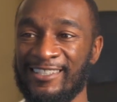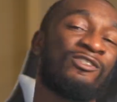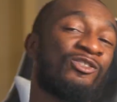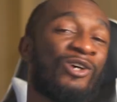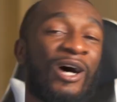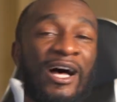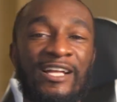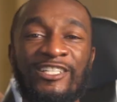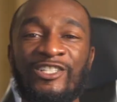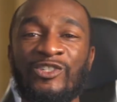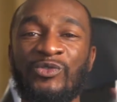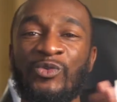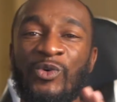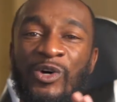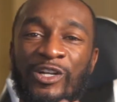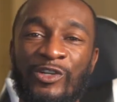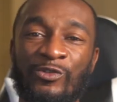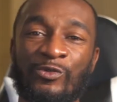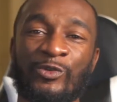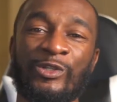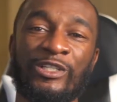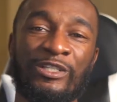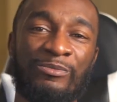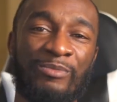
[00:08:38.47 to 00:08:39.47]
So I just wanted
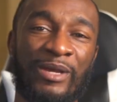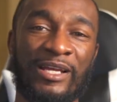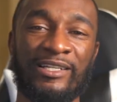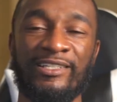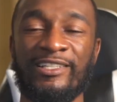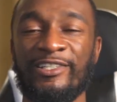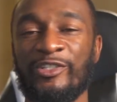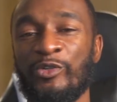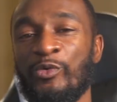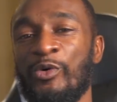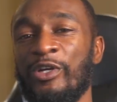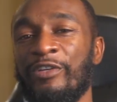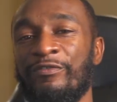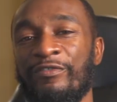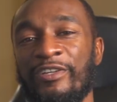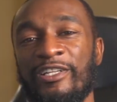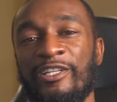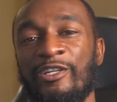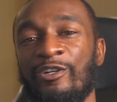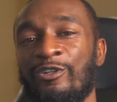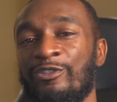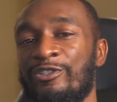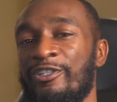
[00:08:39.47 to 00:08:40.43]
to really make this quick video